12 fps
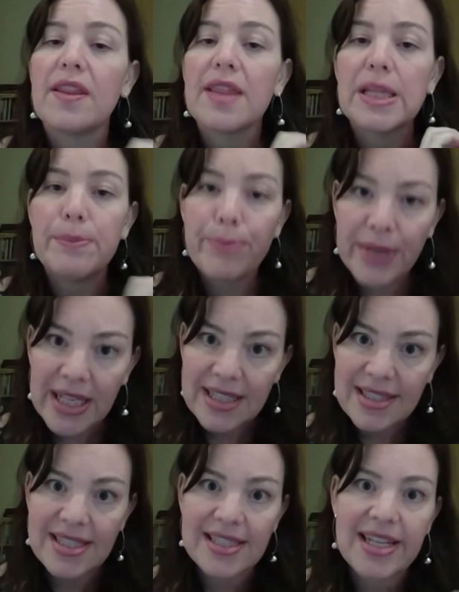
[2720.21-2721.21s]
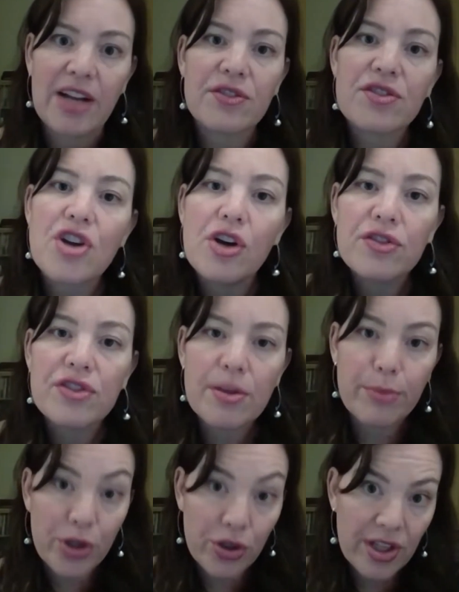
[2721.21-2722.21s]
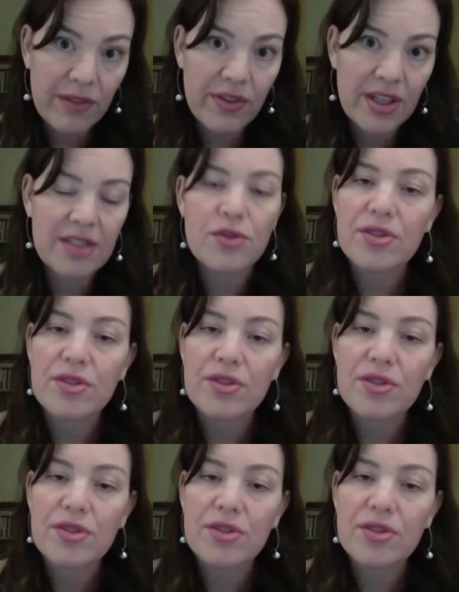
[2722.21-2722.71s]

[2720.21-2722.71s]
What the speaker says: The biggest discounts go to pure EVs